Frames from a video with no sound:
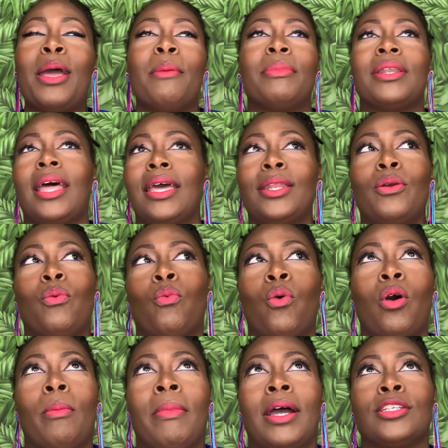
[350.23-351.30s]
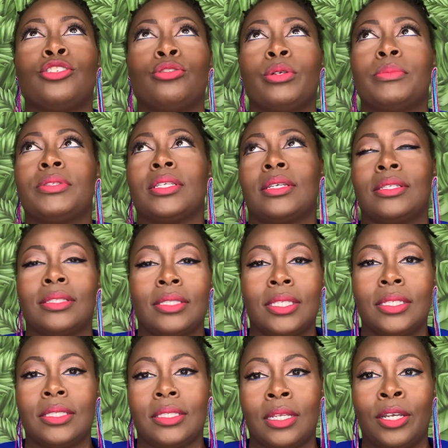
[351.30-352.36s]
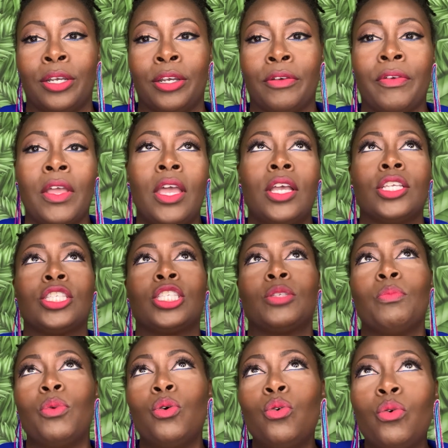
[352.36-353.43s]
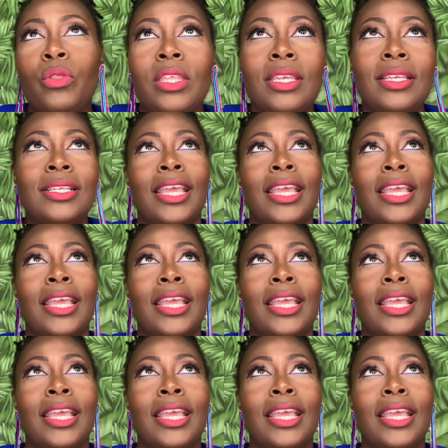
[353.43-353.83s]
but I didn't want my trip to consist of smoothie.